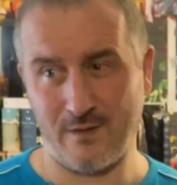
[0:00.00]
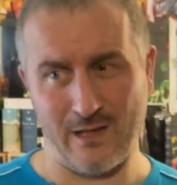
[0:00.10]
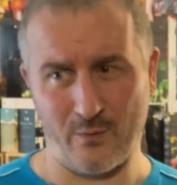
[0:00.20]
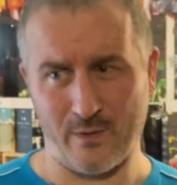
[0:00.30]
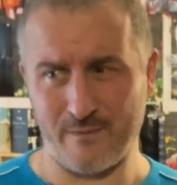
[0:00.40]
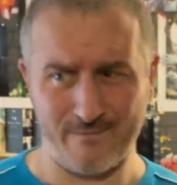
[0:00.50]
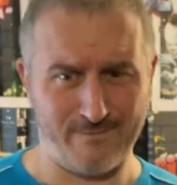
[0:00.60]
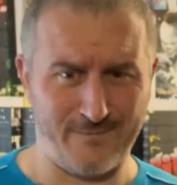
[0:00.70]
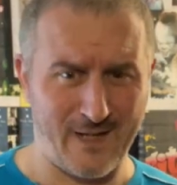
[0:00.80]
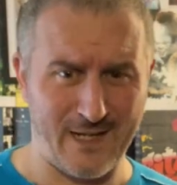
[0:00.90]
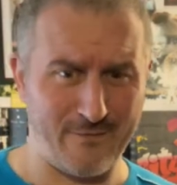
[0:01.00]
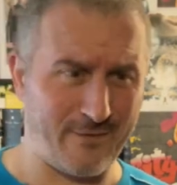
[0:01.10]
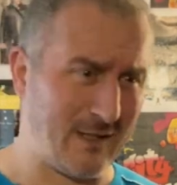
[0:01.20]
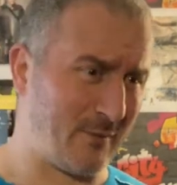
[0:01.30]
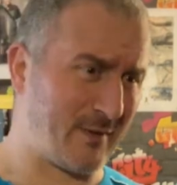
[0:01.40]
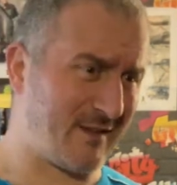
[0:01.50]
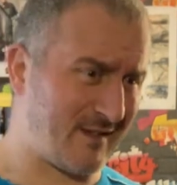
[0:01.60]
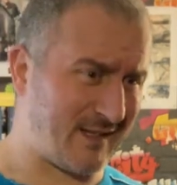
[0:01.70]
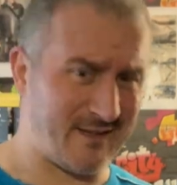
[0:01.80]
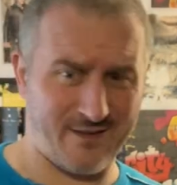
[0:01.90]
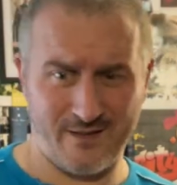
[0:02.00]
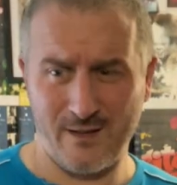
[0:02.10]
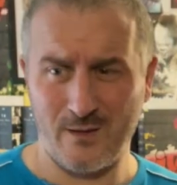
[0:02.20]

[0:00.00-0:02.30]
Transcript: Halloween 5, Halloween 6,